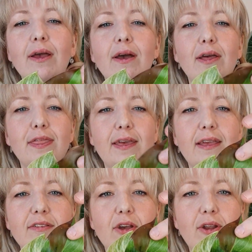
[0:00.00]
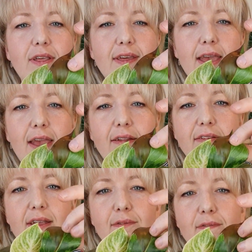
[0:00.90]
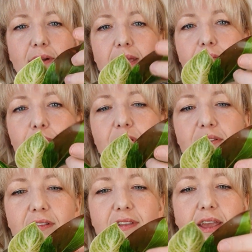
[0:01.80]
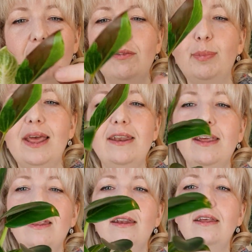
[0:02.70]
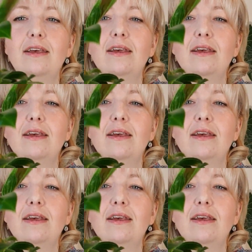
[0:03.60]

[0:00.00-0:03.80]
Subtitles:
I think it's only the case if, like, for instance, here it's bled in.